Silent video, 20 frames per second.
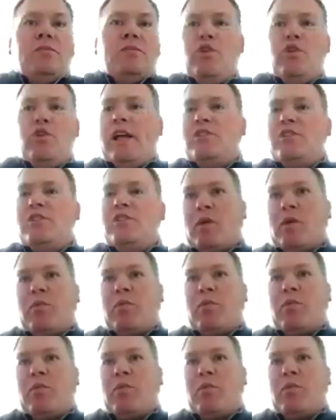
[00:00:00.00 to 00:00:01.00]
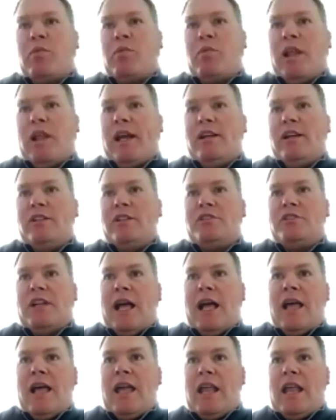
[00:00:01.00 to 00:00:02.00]
two days a week we meet with our players,
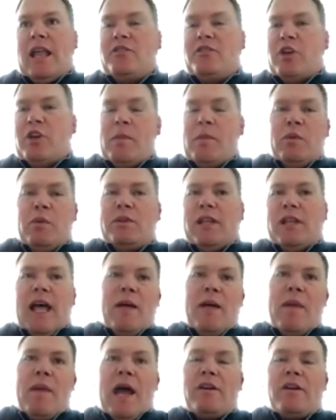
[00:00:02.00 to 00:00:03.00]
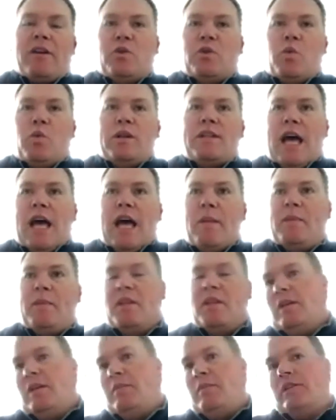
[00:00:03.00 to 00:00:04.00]
and I meet with the linebackers at one time and the
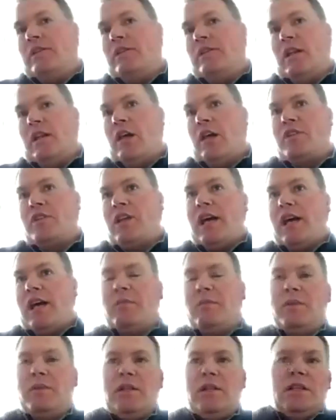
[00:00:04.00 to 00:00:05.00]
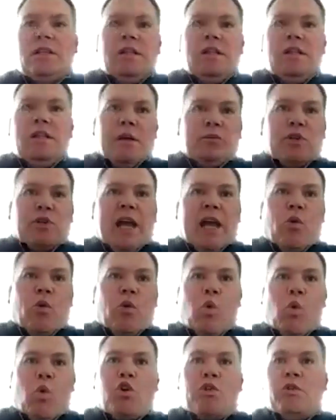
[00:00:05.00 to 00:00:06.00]
DBs at another time. So I kind of work
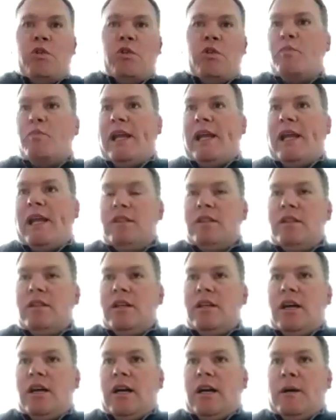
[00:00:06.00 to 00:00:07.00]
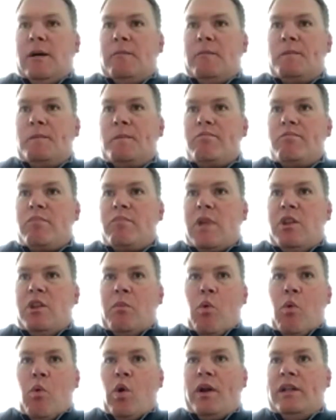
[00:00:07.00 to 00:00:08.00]
on those meetings in the
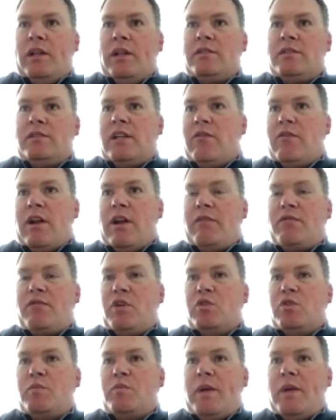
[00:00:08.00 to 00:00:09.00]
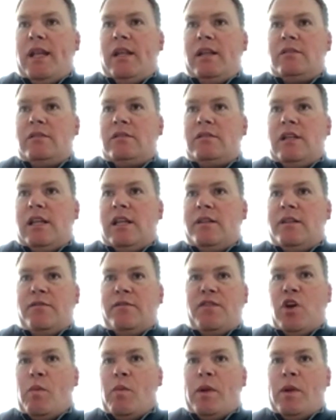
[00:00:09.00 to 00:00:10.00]
mornings, getting ready for those meetings, getting the
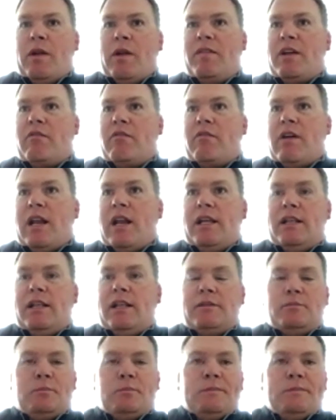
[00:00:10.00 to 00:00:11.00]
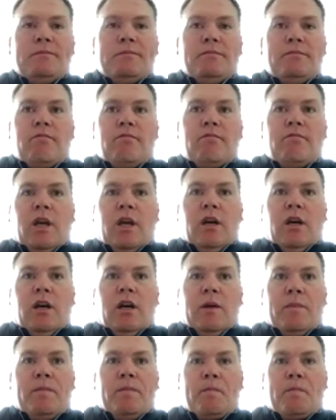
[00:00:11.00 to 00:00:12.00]
film and everything ready.
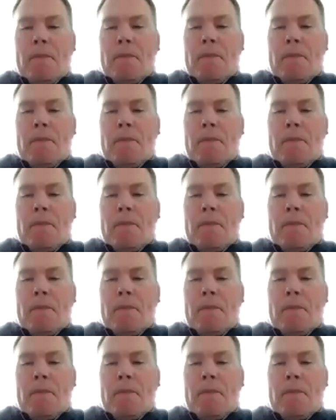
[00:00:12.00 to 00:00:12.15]
And